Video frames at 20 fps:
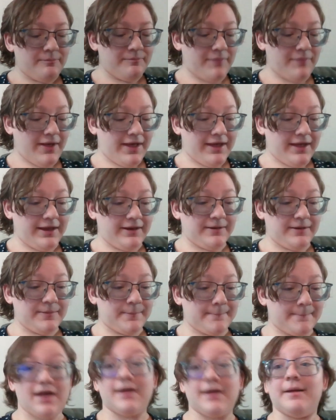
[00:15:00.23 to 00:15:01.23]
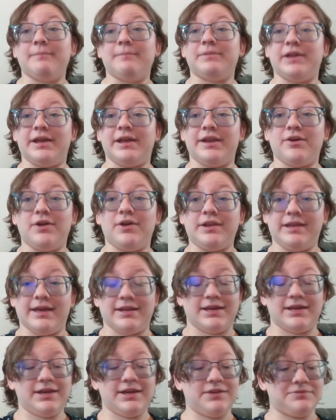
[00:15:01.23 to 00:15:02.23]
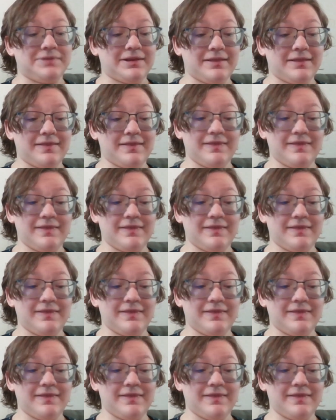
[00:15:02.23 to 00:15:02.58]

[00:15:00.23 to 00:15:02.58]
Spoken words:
But I'm planning on getting and reading